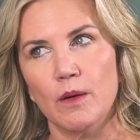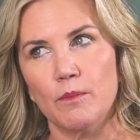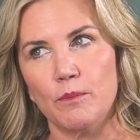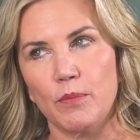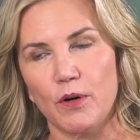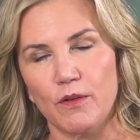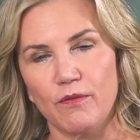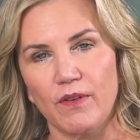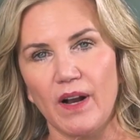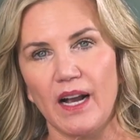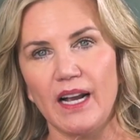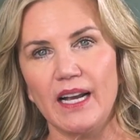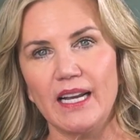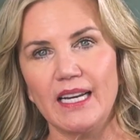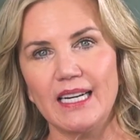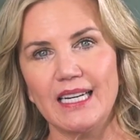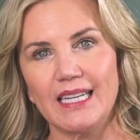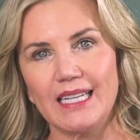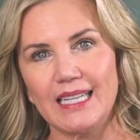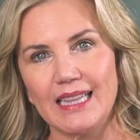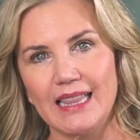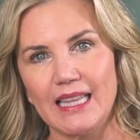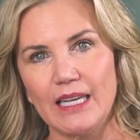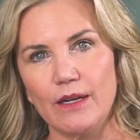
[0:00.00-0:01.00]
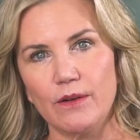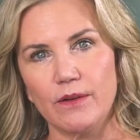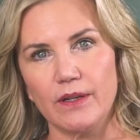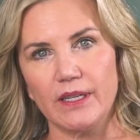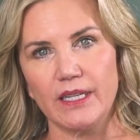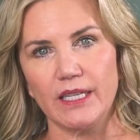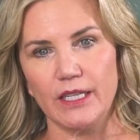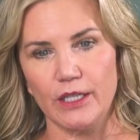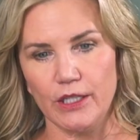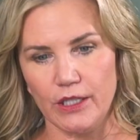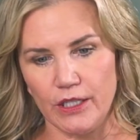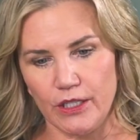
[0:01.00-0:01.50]
provide
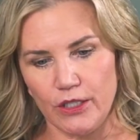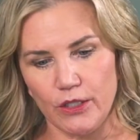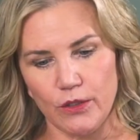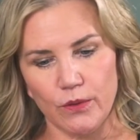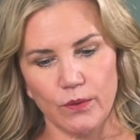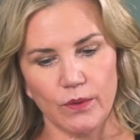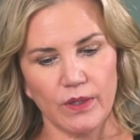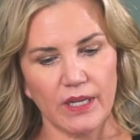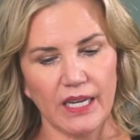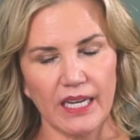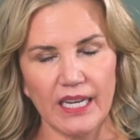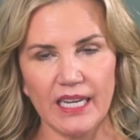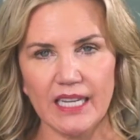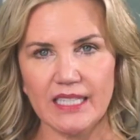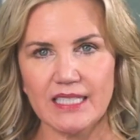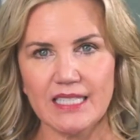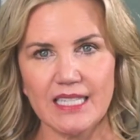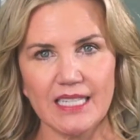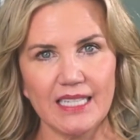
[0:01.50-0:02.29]
clarity. You can't